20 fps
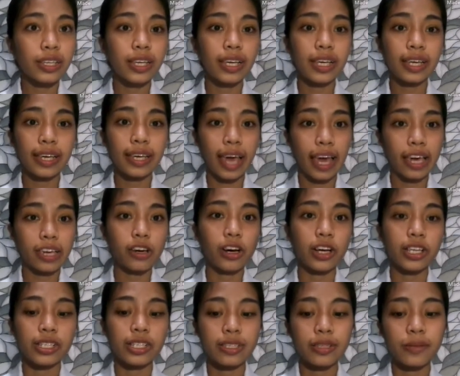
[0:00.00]
in
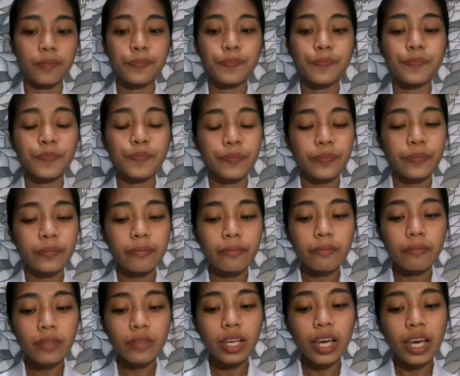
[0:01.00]
chaos.
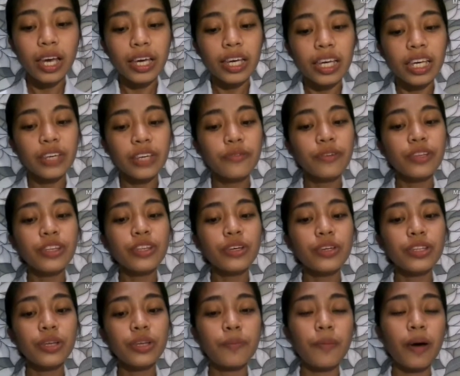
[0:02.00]
Even
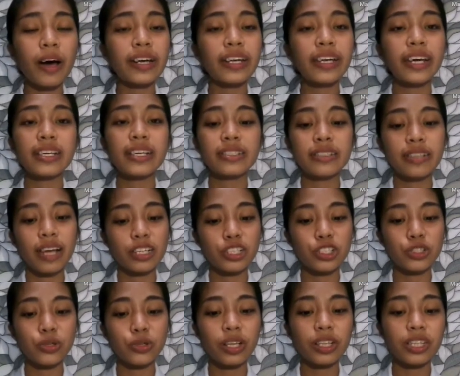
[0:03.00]
though the body has
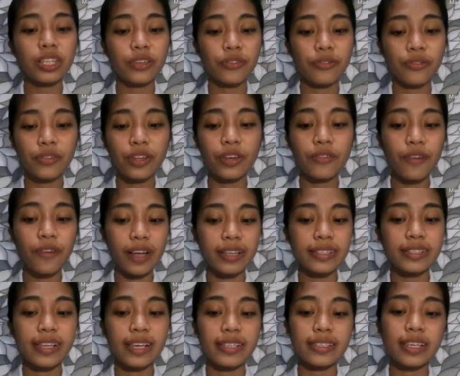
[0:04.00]
natural
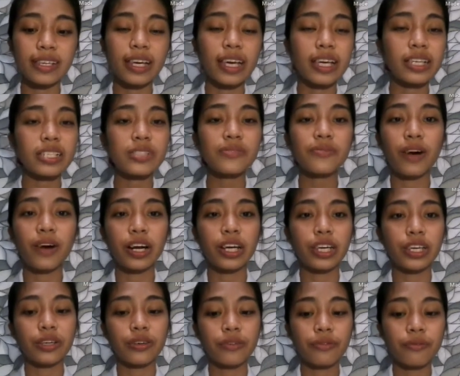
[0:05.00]
defenses against
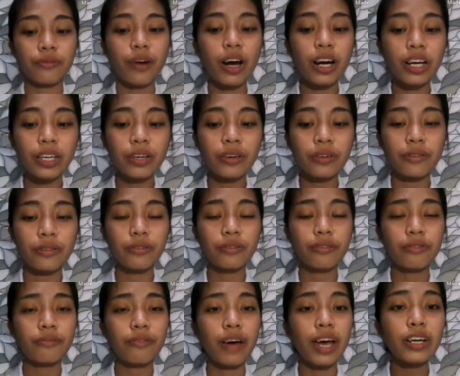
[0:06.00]

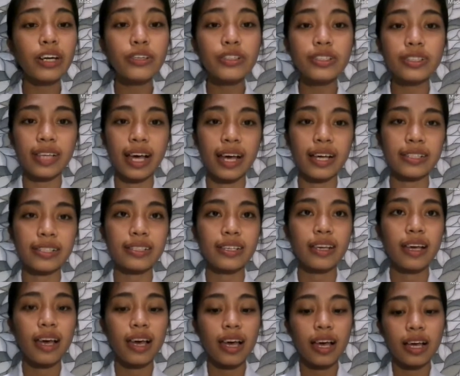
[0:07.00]
viruses,
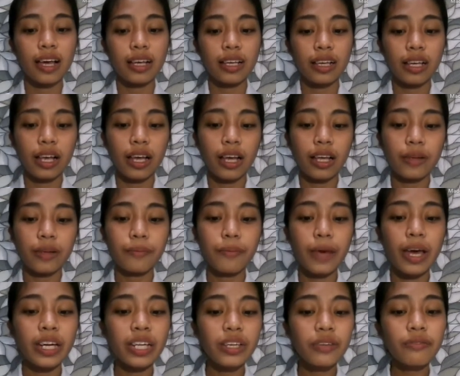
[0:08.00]

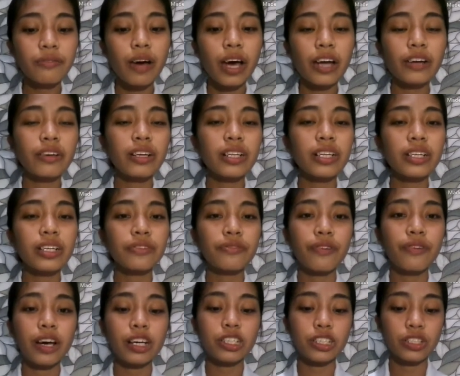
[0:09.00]
many viral
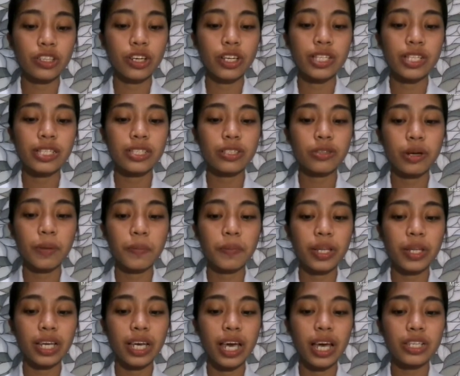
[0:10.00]
infections
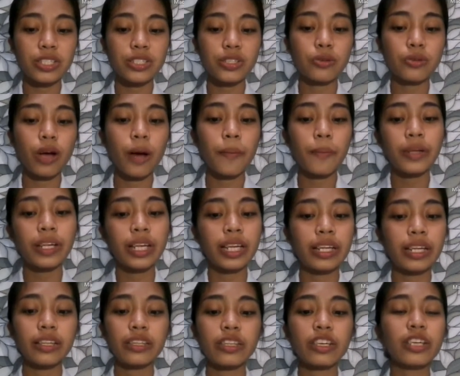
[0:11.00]
replicate so rapidly
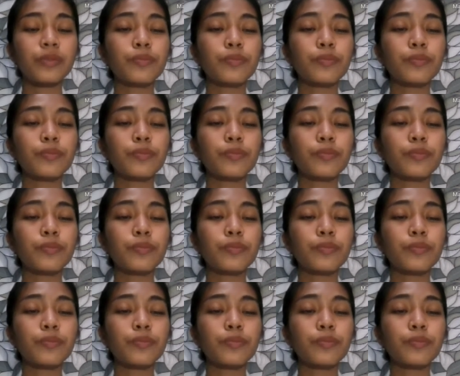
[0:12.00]
that our